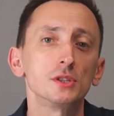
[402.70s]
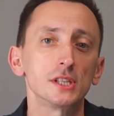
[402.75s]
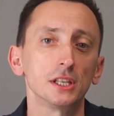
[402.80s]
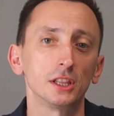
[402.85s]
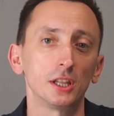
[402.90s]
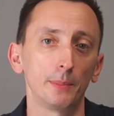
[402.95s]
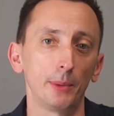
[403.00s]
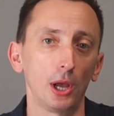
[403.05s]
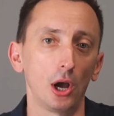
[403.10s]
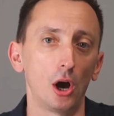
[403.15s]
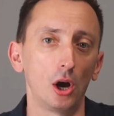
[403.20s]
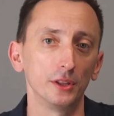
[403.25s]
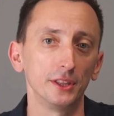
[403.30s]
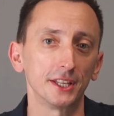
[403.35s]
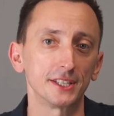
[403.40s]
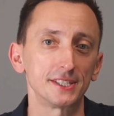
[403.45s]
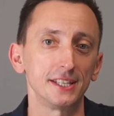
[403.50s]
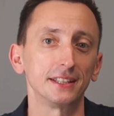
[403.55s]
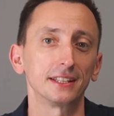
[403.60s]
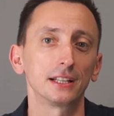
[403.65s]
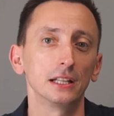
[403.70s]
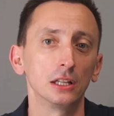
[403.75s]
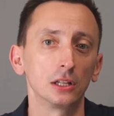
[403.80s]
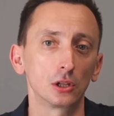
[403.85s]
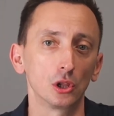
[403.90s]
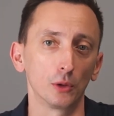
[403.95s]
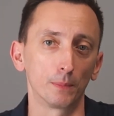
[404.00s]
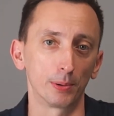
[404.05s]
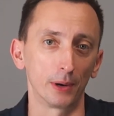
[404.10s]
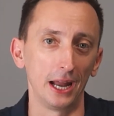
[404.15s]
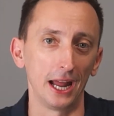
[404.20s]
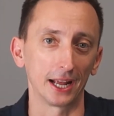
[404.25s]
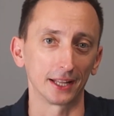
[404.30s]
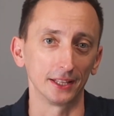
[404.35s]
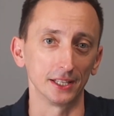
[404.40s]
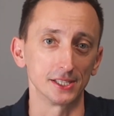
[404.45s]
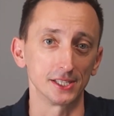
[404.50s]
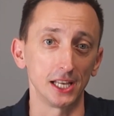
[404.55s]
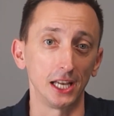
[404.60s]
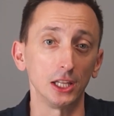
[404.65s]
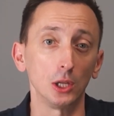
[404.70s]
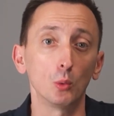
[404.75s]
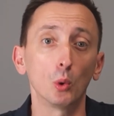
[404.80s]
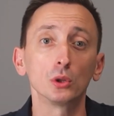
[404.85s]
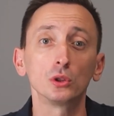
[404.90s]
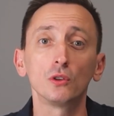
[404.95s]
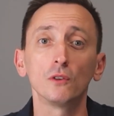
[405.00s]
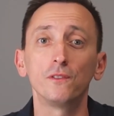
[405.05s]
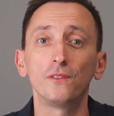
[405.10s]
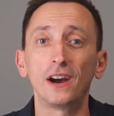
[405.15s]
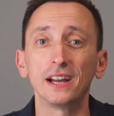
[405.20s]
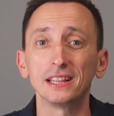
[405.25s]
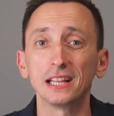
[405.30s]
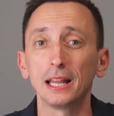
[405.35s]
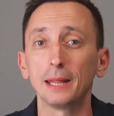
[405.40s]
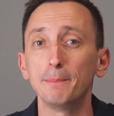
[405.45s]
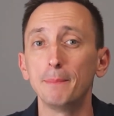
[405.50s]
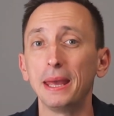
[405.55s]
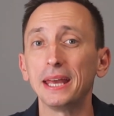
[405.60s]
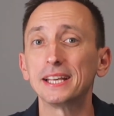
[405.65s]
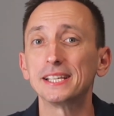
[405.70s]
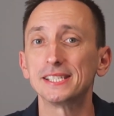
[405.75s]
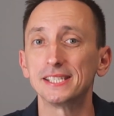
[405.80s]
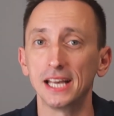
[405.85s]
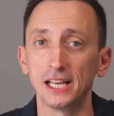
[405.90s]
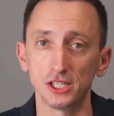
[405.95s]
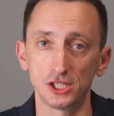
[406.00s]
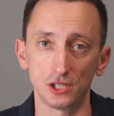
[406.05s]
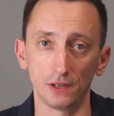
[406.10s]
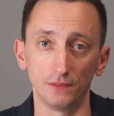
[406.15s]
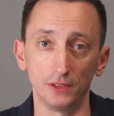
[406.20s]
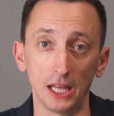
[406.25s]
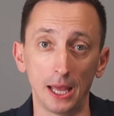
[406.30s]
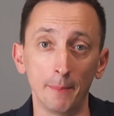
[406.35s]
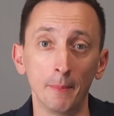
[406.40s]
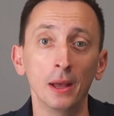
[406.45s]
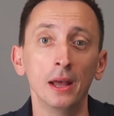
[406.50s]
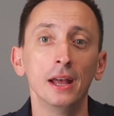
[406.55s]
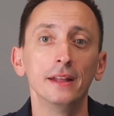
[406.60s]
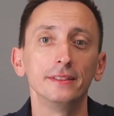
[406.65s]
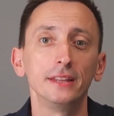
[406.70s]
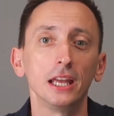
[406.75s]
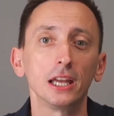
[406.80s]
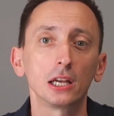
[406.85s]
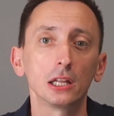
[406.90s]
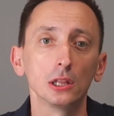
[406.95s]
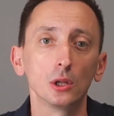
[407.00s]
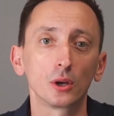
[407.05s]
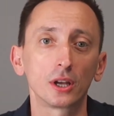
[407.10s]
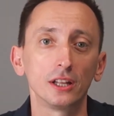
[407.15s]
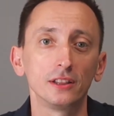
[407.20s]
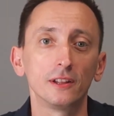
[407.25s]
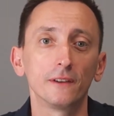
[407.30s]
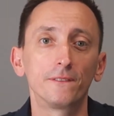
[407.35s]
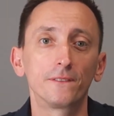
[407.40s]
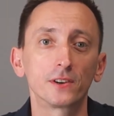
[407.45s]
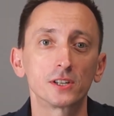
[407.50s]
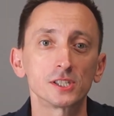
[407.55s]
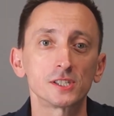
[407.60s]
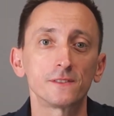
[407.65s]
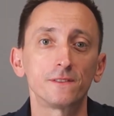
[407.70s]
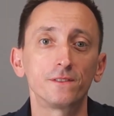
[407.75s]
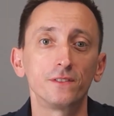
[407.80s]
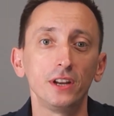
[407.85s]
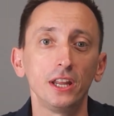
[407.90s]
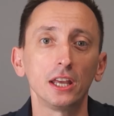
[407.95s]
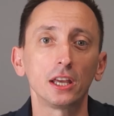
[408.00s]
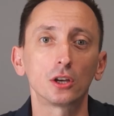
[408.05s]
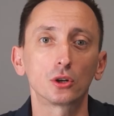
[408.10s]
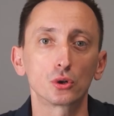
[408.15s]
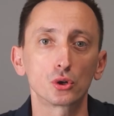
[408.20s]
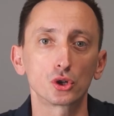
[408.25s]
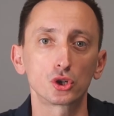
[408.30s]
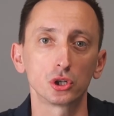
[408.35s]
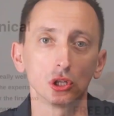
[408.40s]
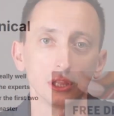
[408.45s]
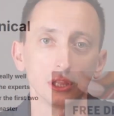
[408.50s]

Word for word: antibiotics in clinical practice and you want to finally make sense of them, take a look at the first three crucial